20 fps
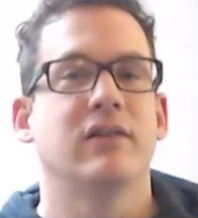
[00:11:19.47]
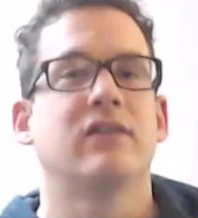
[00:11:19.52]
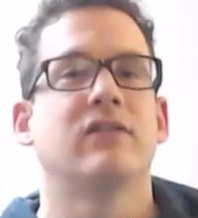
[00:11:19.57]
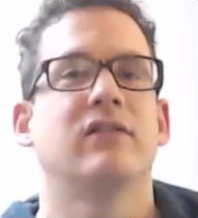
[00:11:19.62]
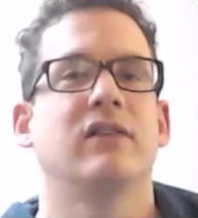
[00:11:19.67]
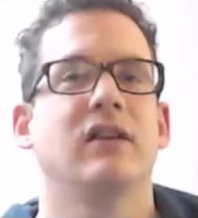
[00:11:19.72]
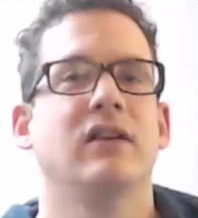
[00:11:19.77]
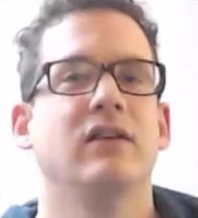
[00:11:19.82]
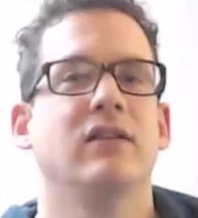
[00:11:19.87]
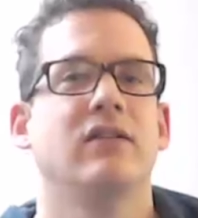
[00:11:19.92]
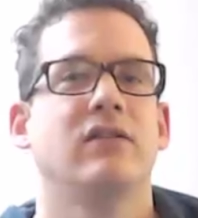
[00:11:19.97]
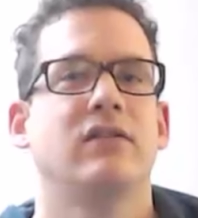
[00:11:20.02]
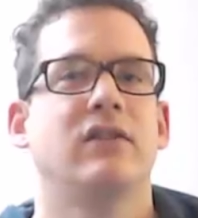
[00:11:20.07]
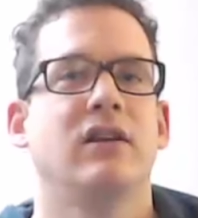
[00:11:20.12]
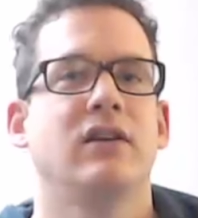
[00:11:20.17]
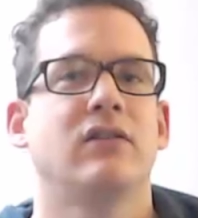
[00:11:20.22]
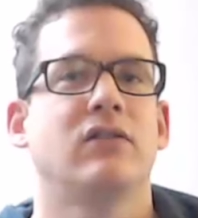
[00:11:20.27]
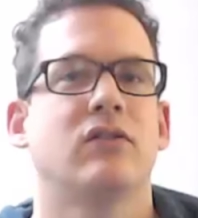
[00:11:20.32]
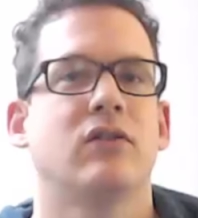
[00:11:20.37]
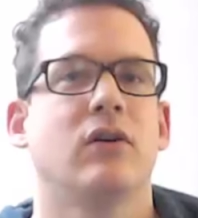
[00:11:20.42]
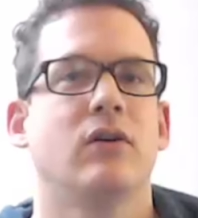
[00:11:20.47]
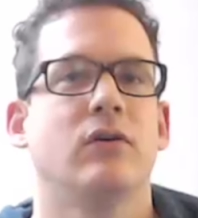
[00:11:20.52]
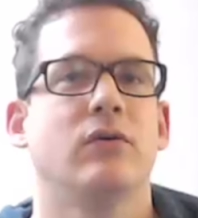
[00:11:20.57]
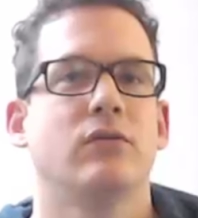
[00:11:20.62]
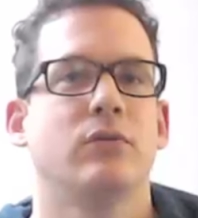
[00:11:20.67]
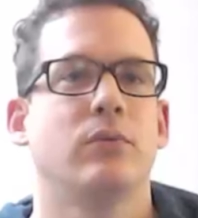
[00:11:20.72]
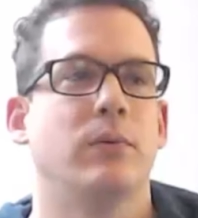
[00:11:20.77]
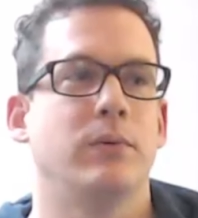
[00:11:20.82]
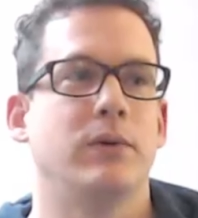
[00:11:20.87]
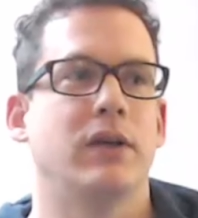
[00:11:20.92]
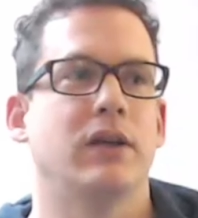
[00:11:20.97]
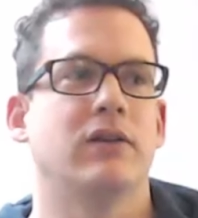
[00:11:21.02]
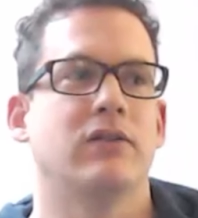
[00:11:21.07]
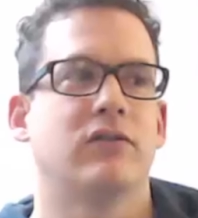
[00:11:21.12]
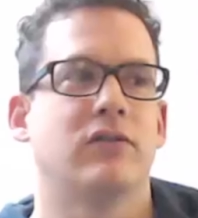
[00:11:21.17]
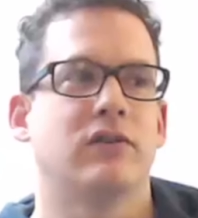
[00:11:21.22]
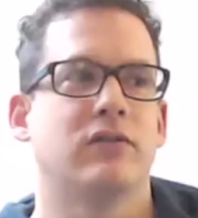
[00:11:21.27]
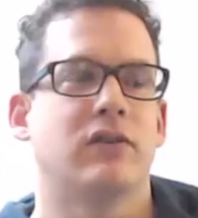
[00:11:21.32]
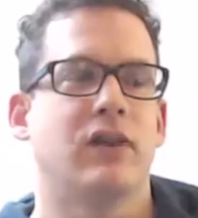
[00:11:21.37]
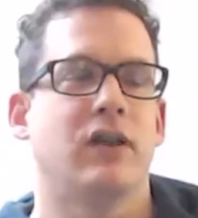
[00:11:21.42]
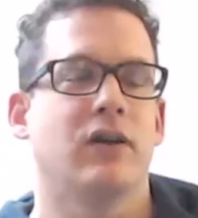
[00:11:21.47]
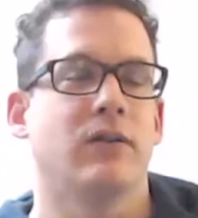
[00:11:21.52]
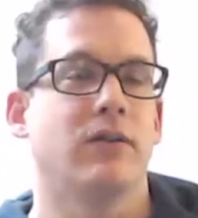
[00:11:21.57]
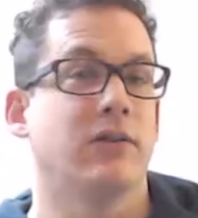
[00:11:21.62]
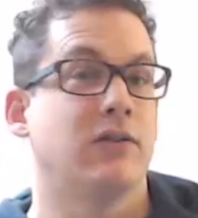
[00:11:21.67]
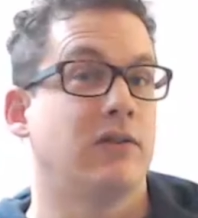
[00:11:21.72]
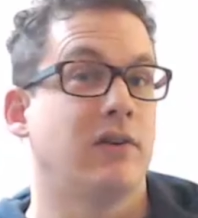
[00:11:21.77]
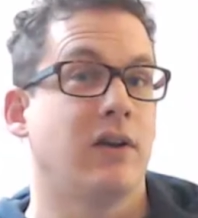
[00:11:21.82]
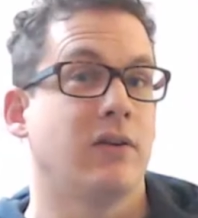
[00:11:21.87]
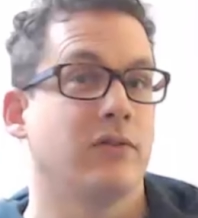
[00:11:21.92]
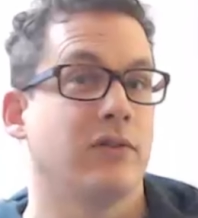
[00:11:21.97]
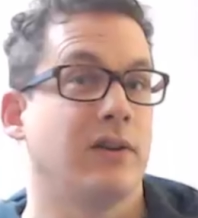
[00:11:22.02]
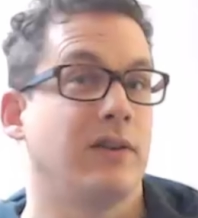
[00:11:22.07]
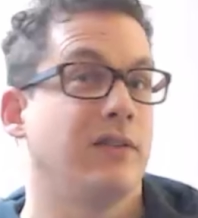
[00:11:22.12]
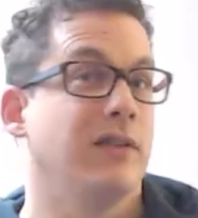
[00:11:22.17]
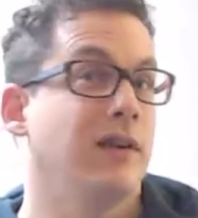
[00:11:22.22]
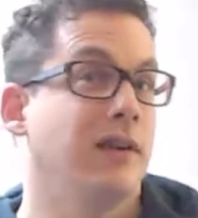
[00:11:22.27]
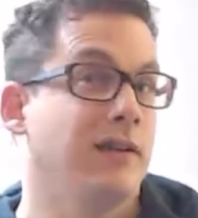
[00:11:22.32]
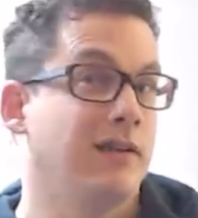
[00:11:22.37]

16 distinct tones, we would get a scale that sounds like